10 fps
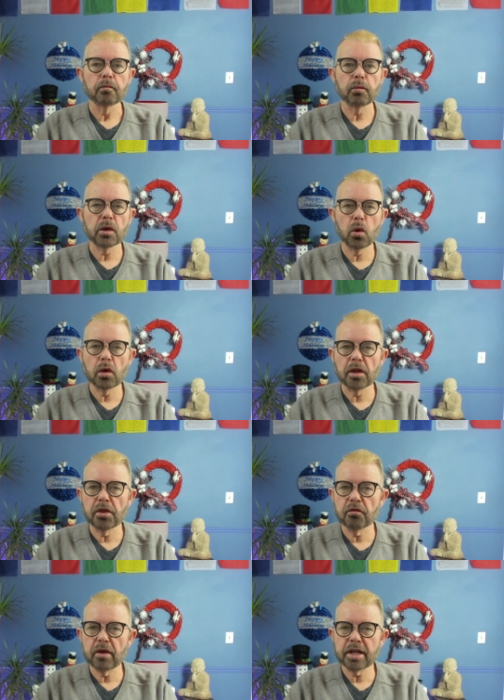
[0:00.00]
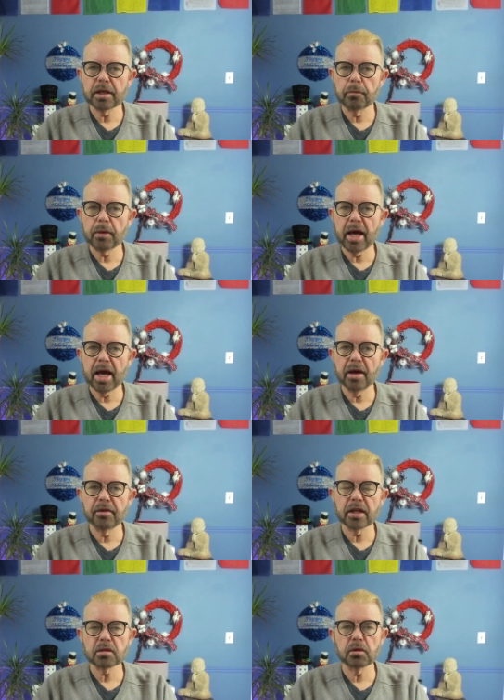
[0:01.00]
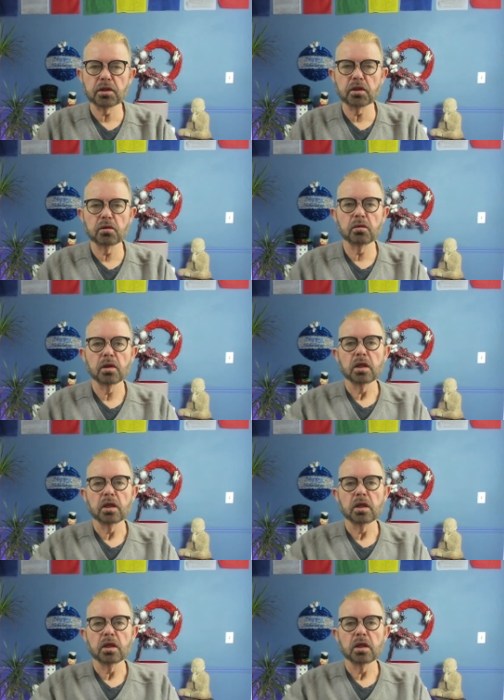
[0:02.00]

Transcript: we call it threadbare. That's when you